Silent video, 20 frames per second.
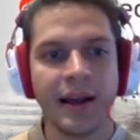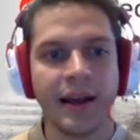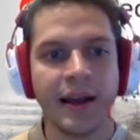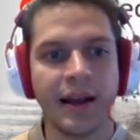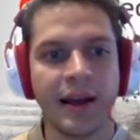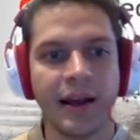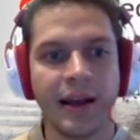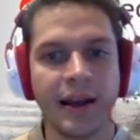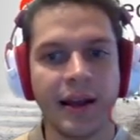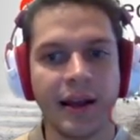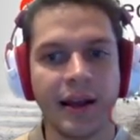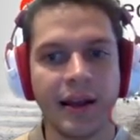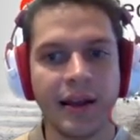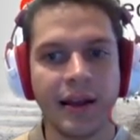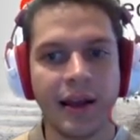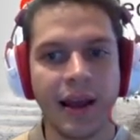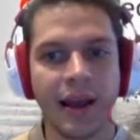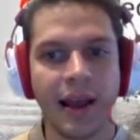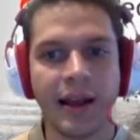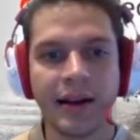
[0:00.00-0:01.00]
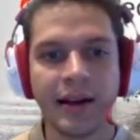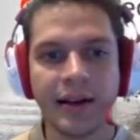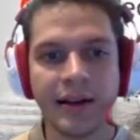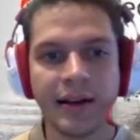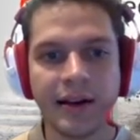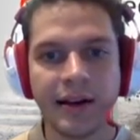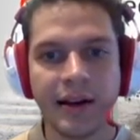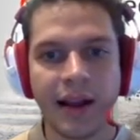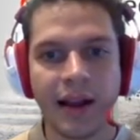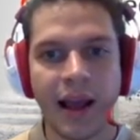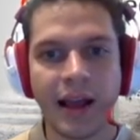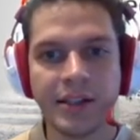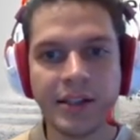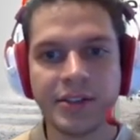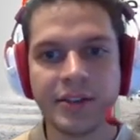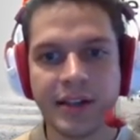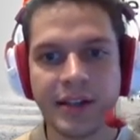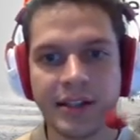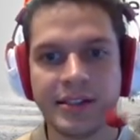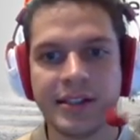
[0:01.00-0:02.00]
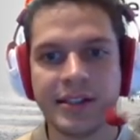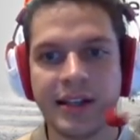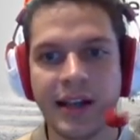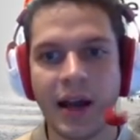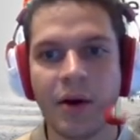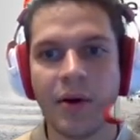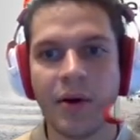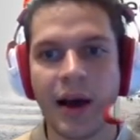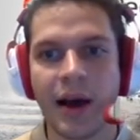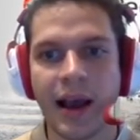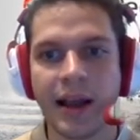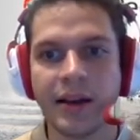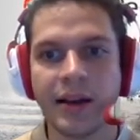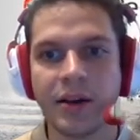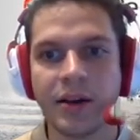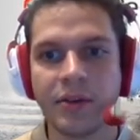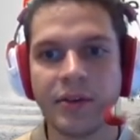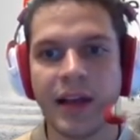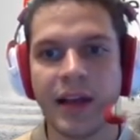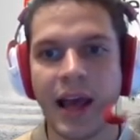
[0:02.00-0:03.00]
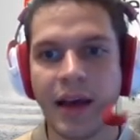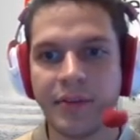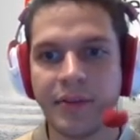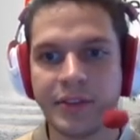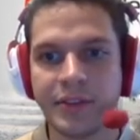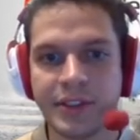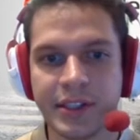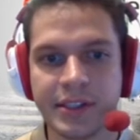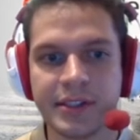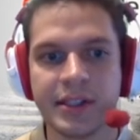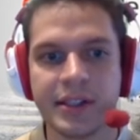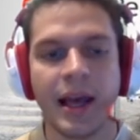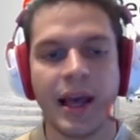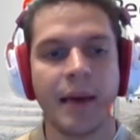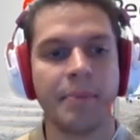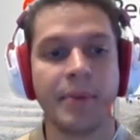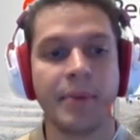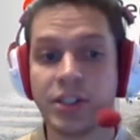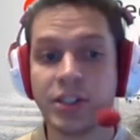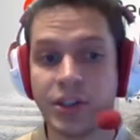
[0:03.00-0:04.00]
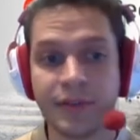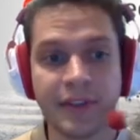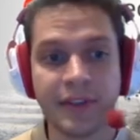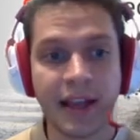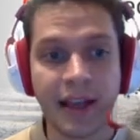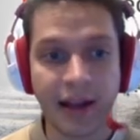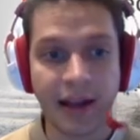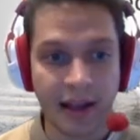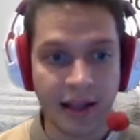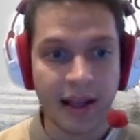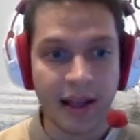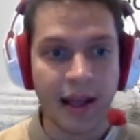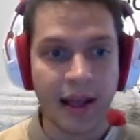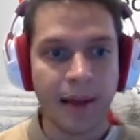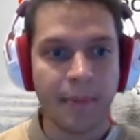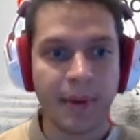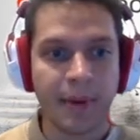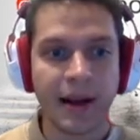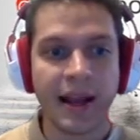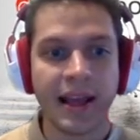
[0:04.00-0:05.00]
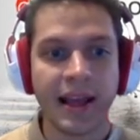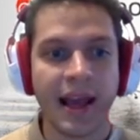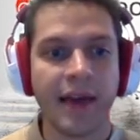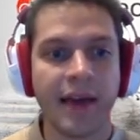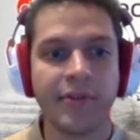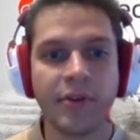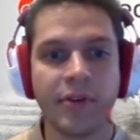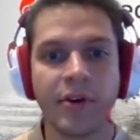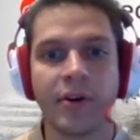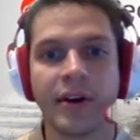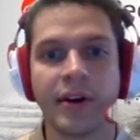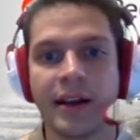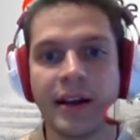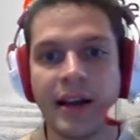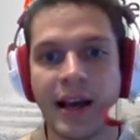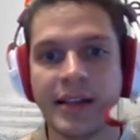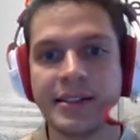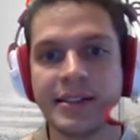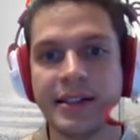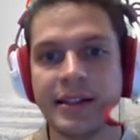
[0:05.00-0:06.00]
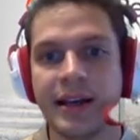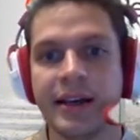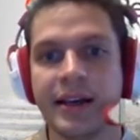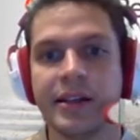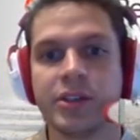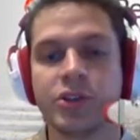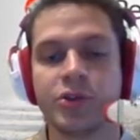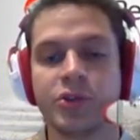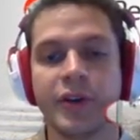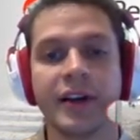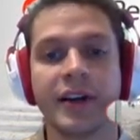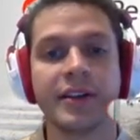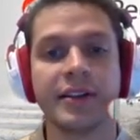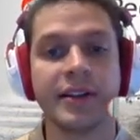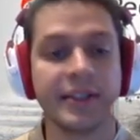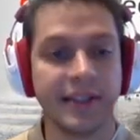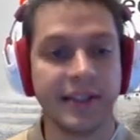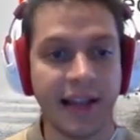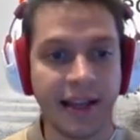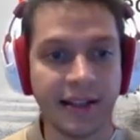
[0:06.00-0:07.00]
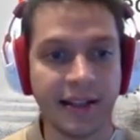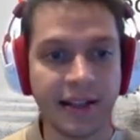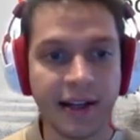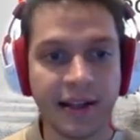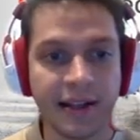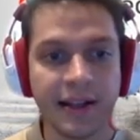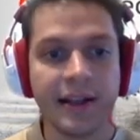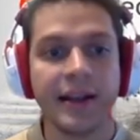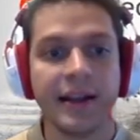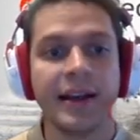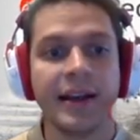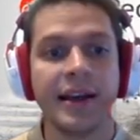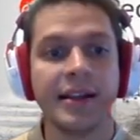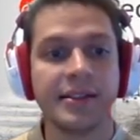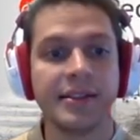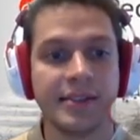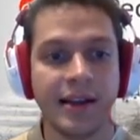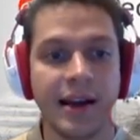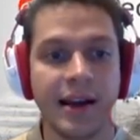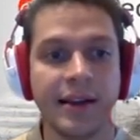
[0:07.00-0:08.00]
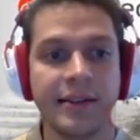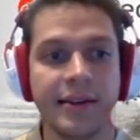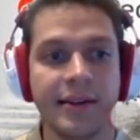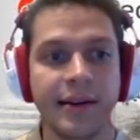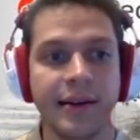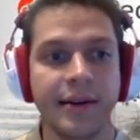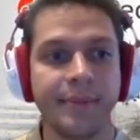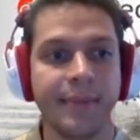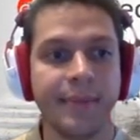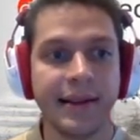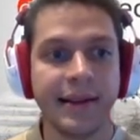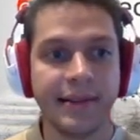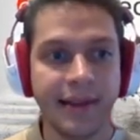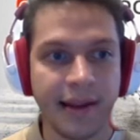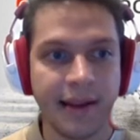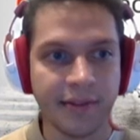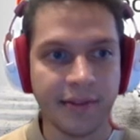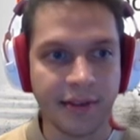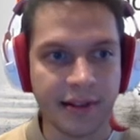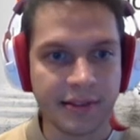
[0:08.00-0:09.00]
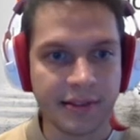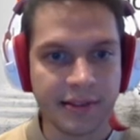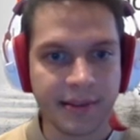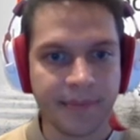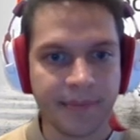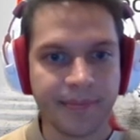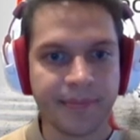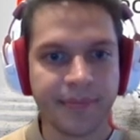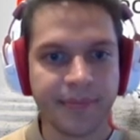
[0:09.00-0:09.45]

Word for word: uh, and as you can see now, I don't have just a bunch of data, but I have organized and structured data inside my Dataverse.